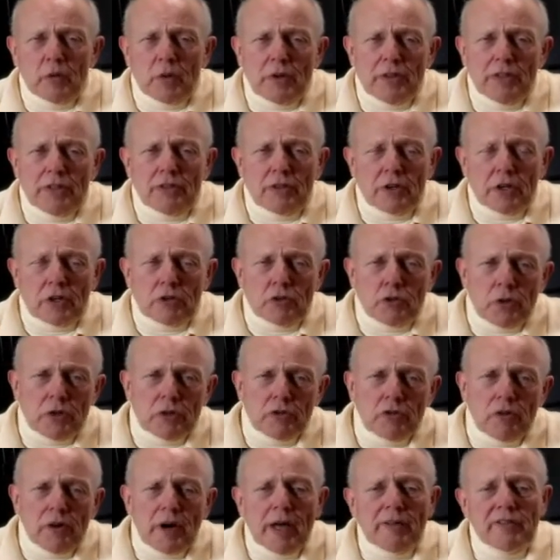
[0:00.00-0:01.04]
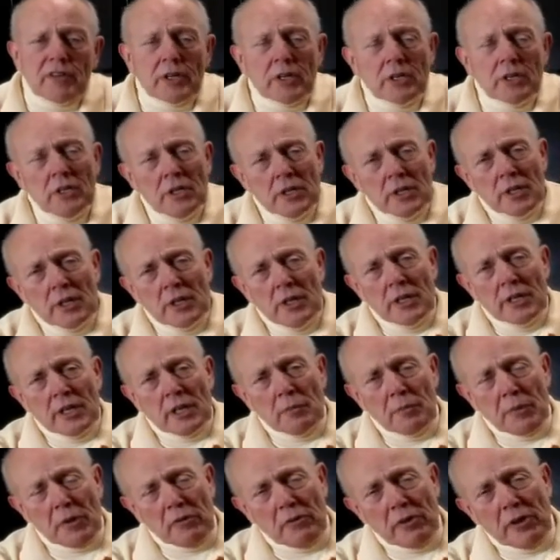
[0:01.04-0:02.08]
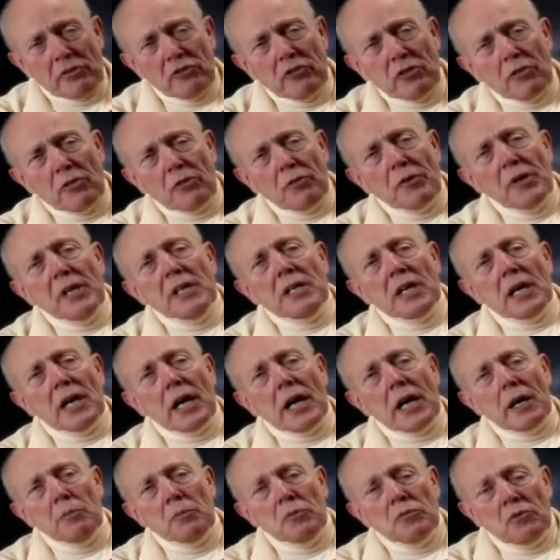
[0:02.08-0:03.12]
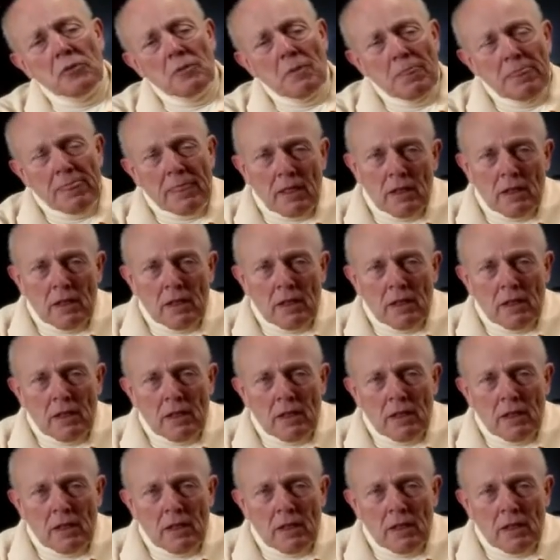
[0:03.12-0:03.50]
with drunk driving, he had been arrested three times